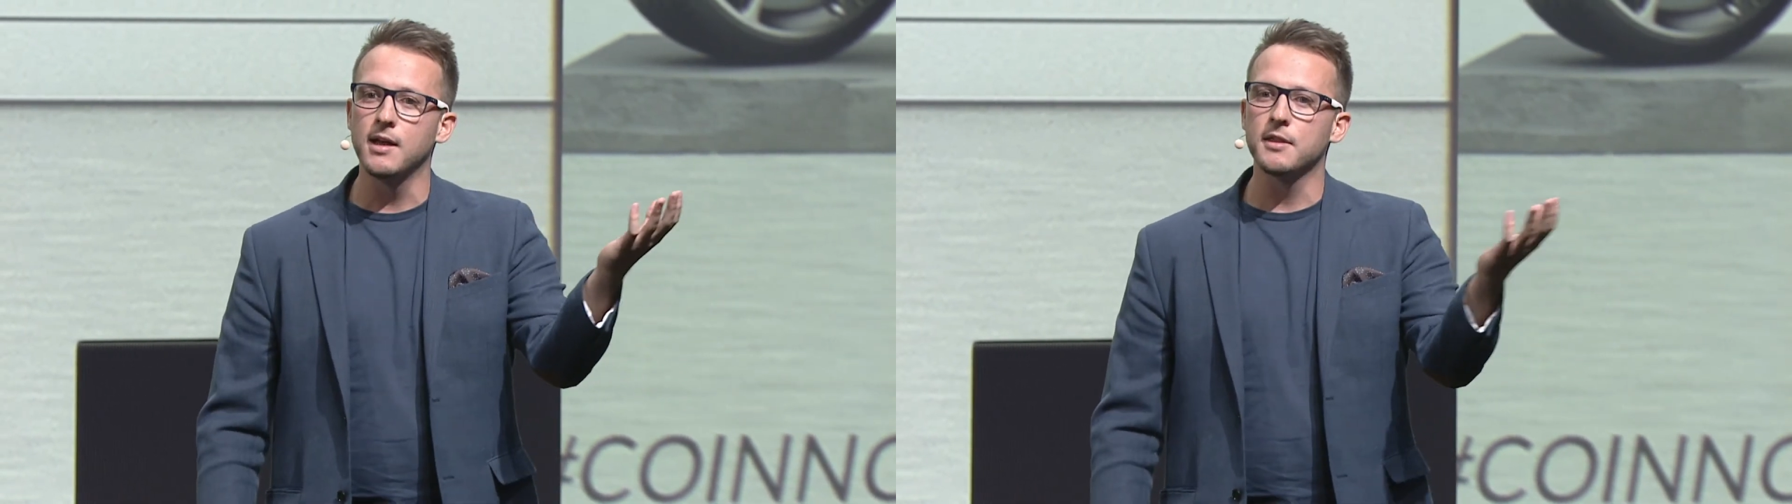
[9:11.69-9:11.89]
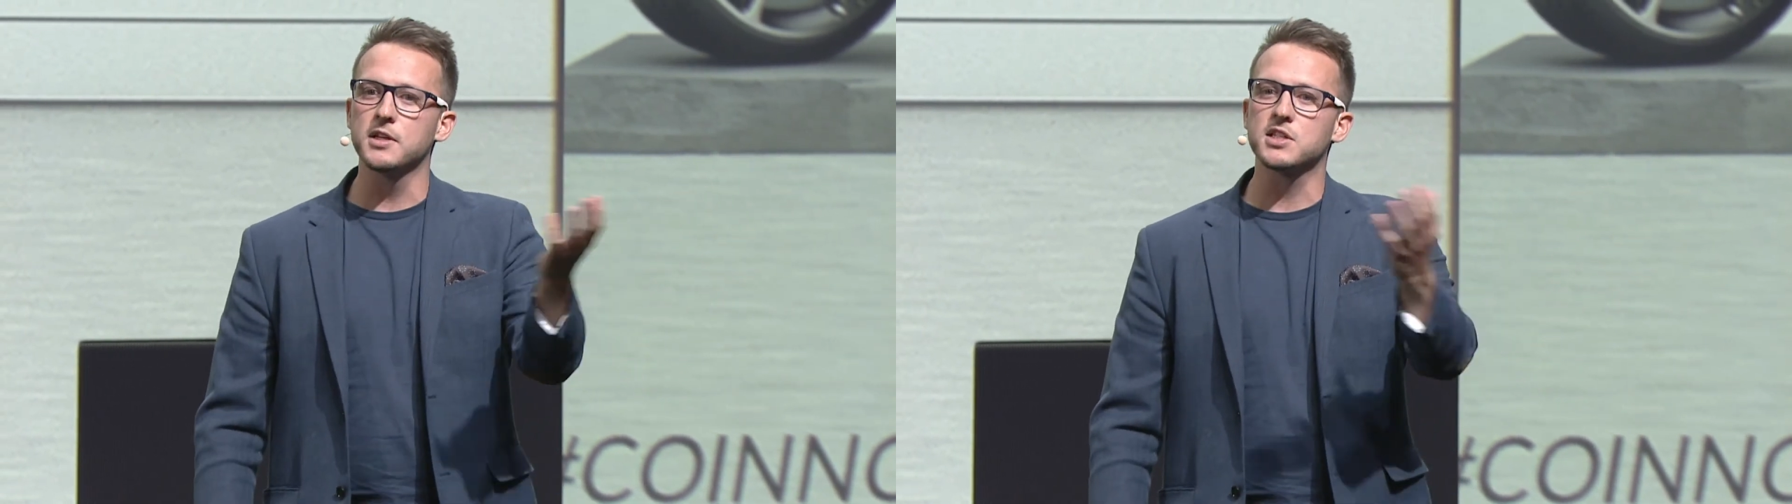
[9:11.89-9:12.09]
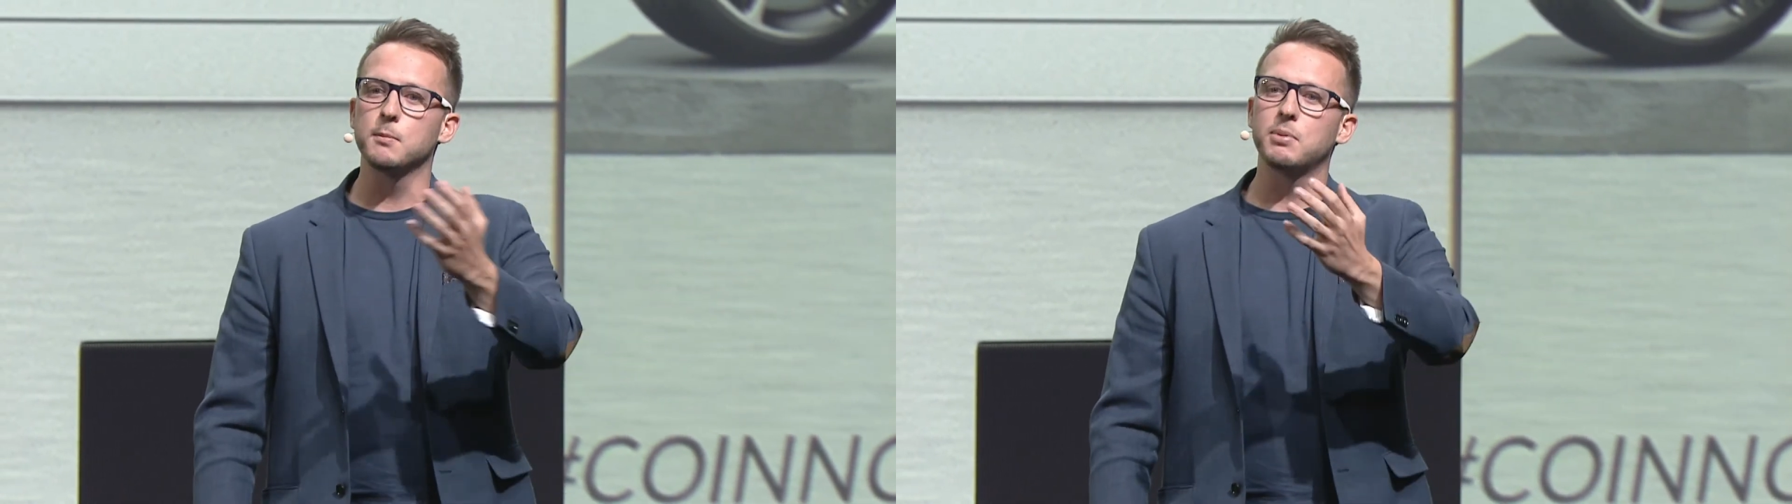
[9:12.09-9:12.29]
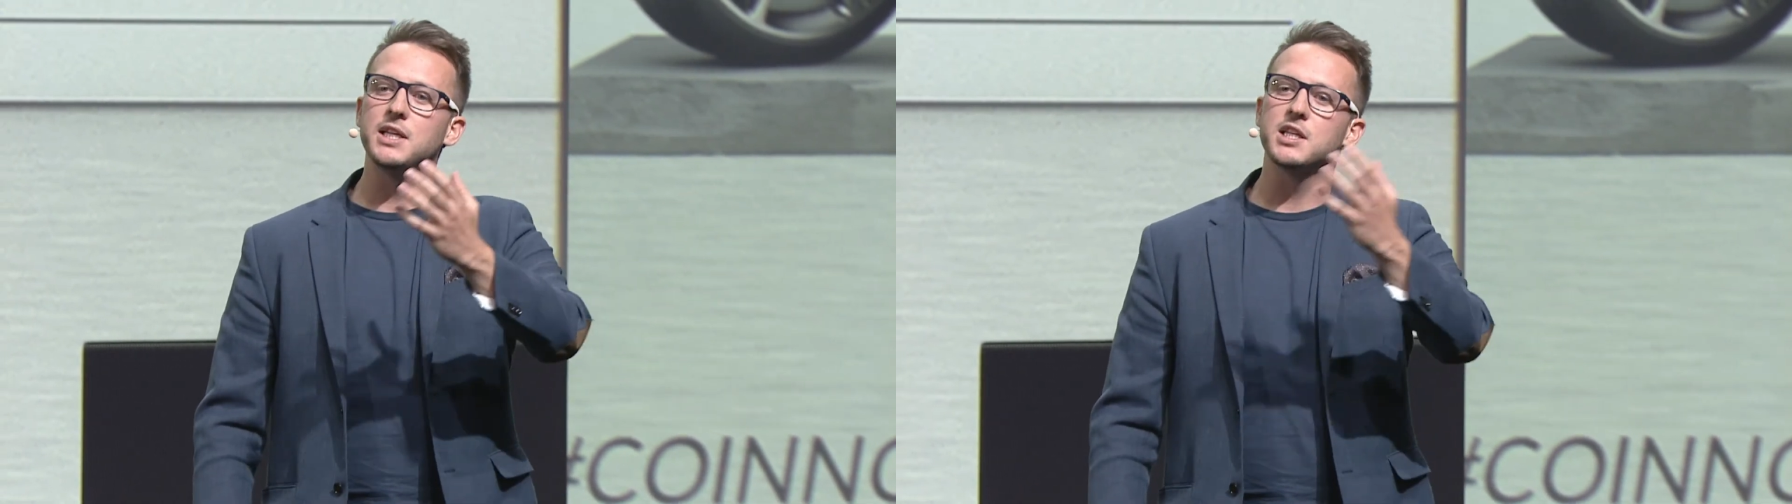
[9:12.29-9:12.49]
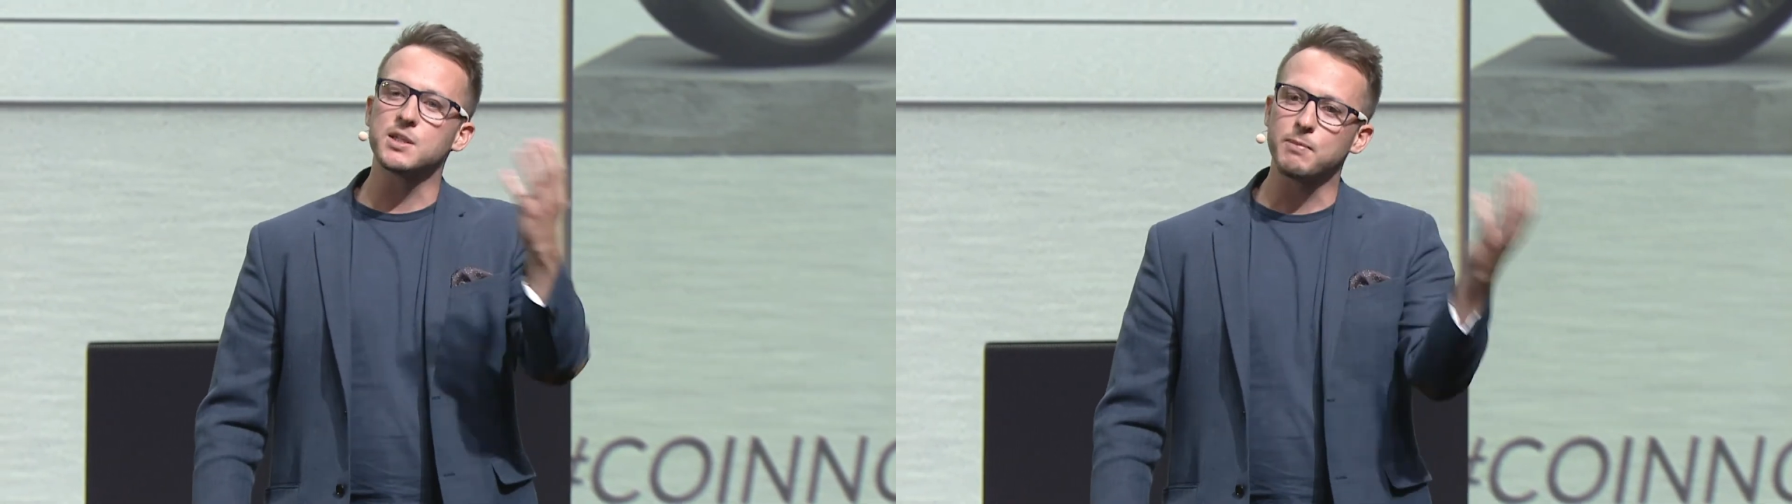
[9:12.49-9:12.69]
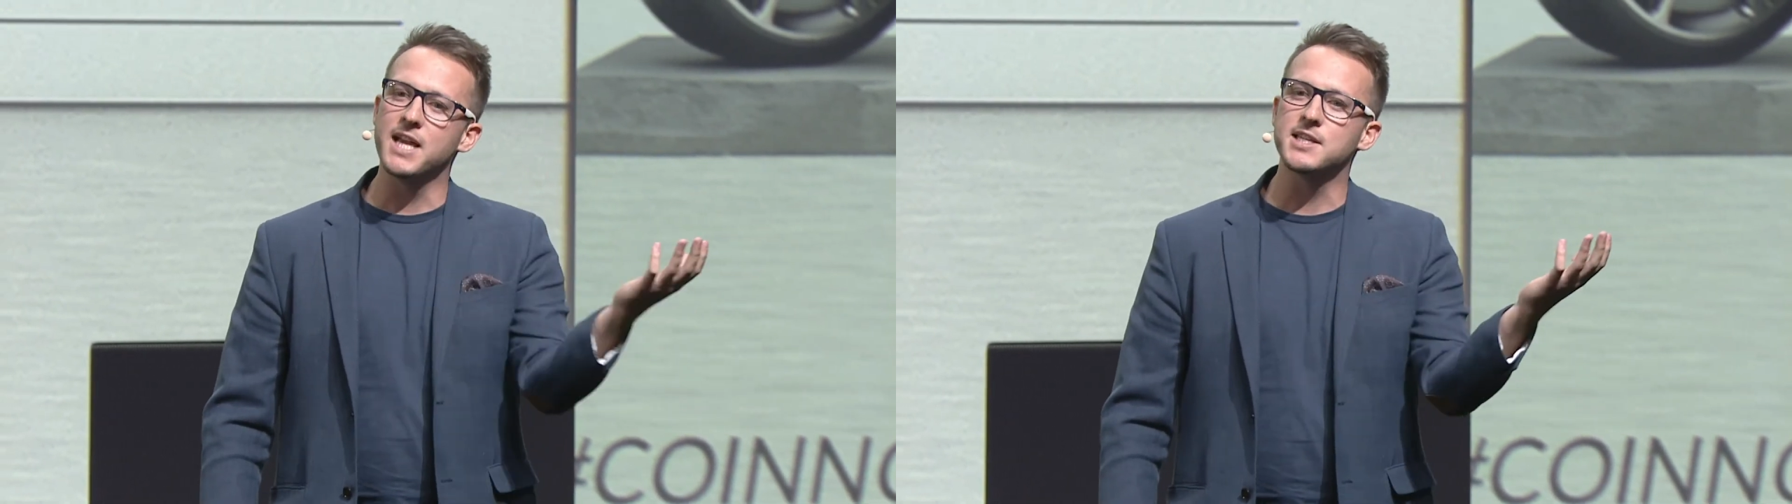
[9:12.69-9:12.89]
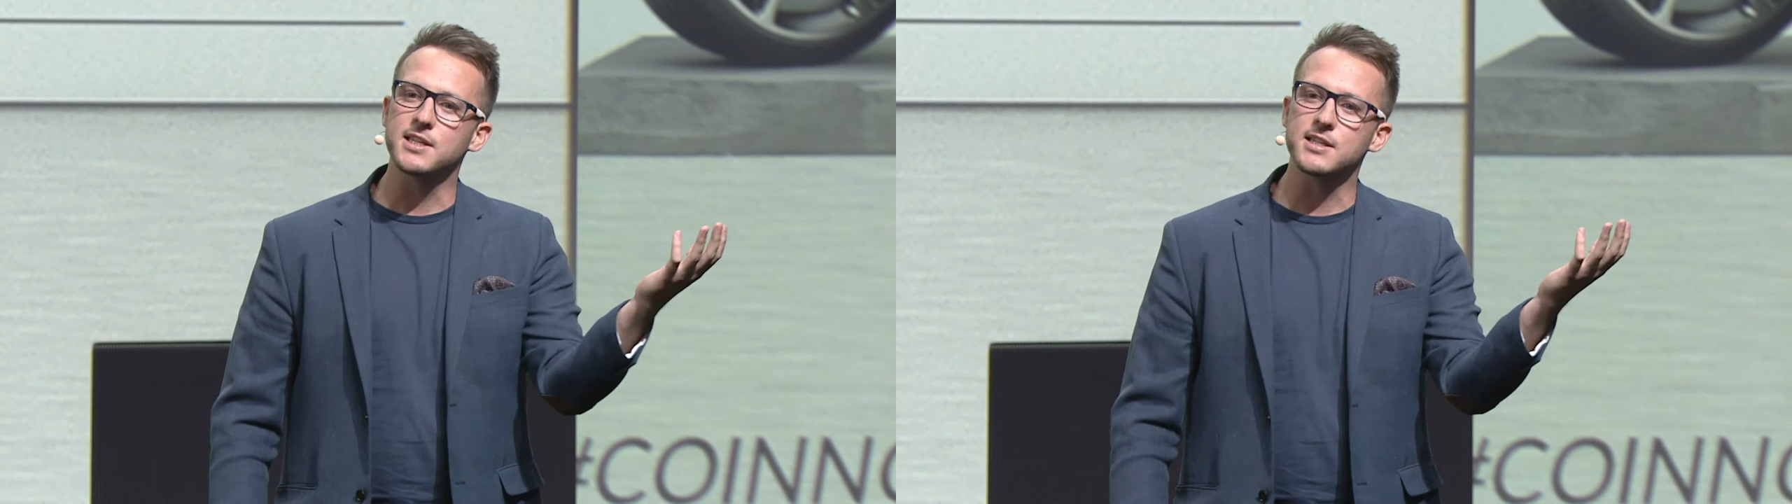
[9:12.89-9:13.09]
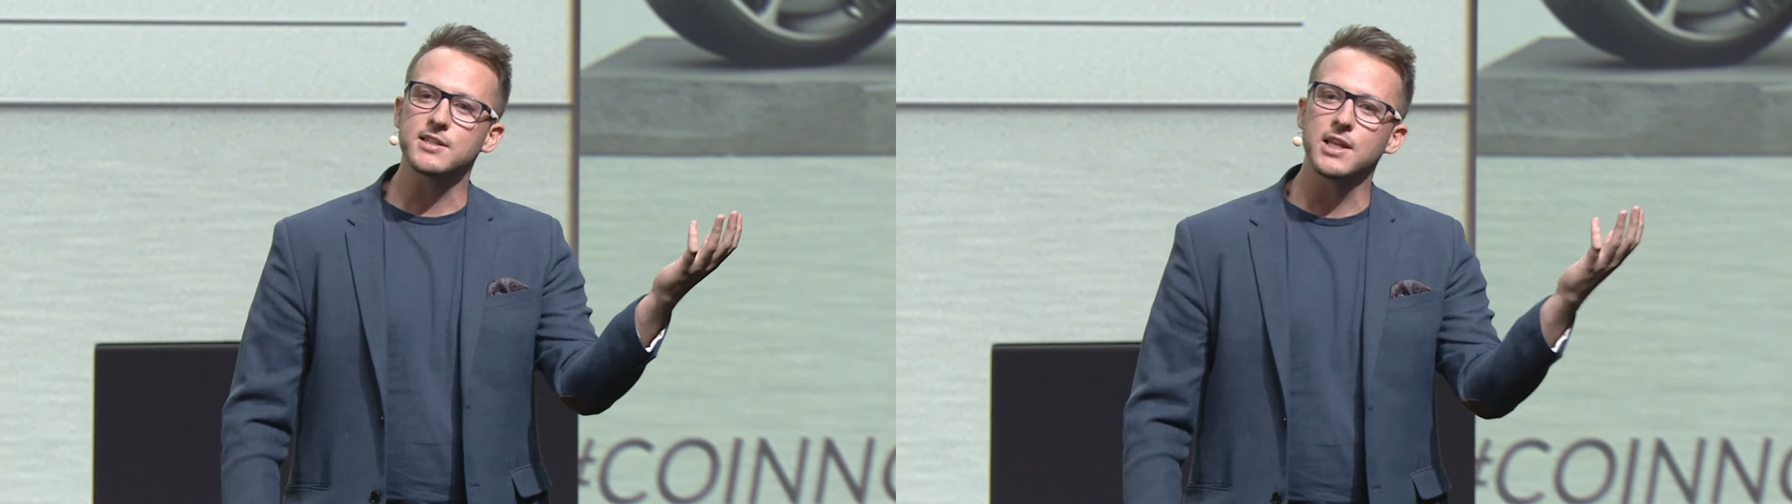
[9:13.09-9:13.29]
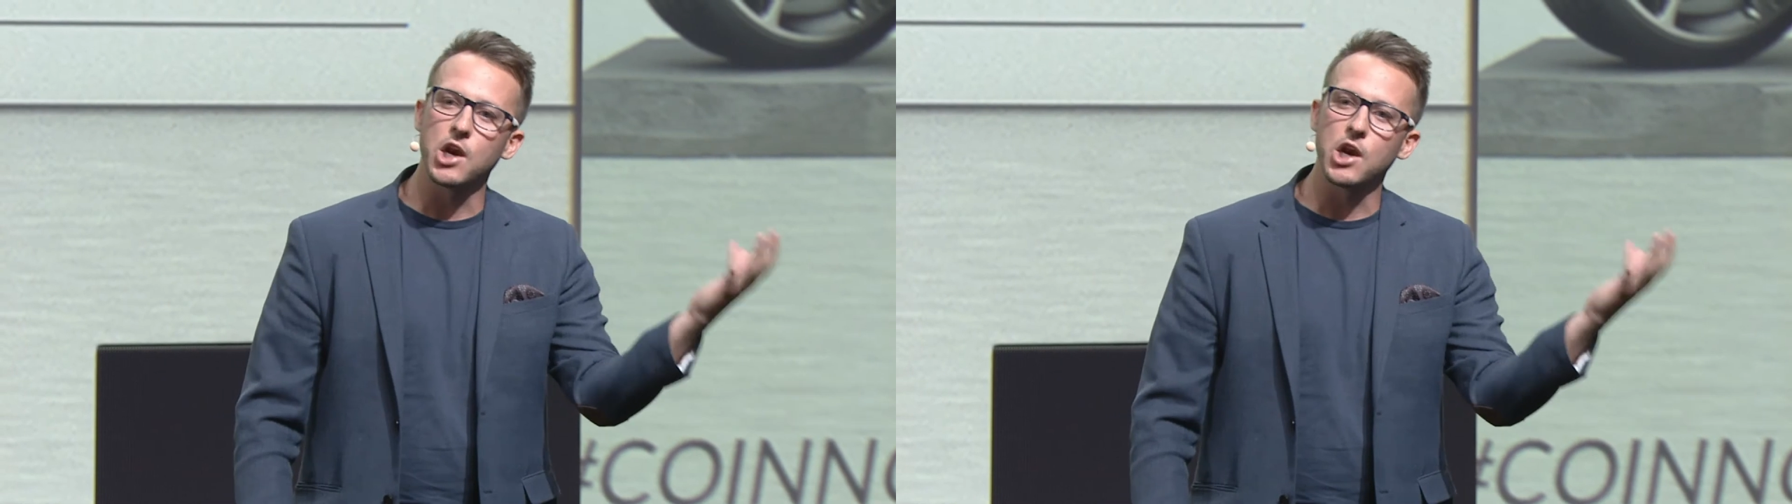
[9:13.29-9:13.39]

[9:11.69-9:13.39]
this simply displaces the